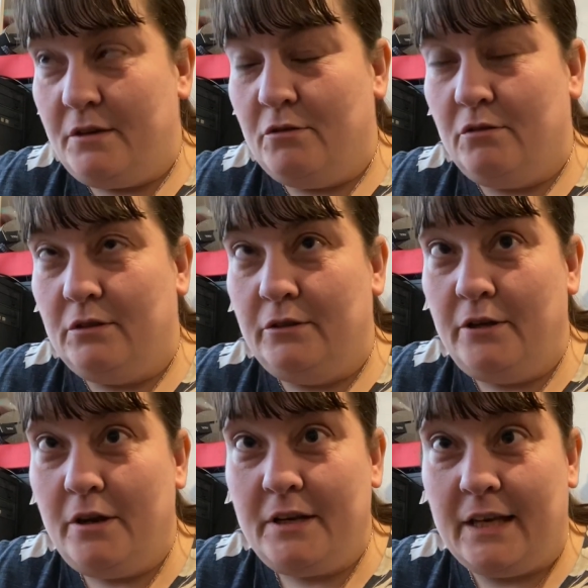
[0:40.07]
your
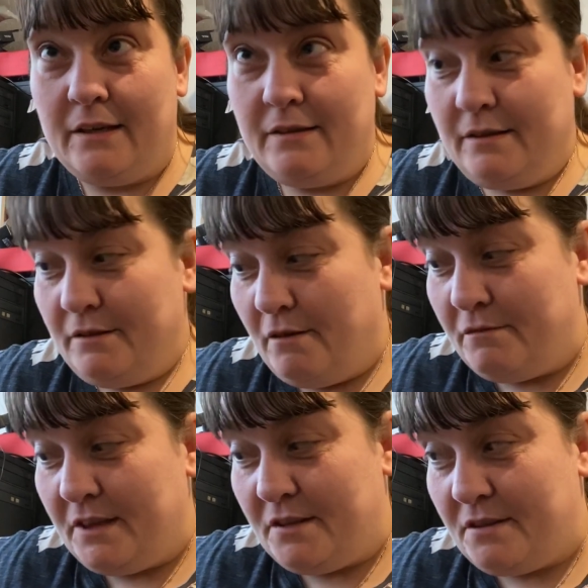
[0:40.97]
learning of
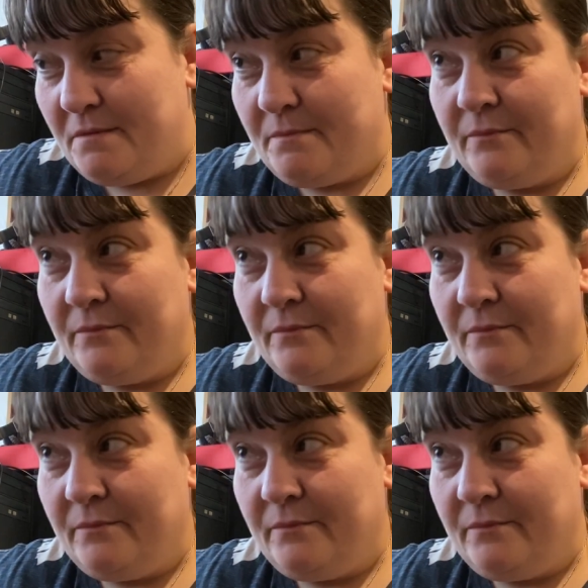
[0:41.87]
this.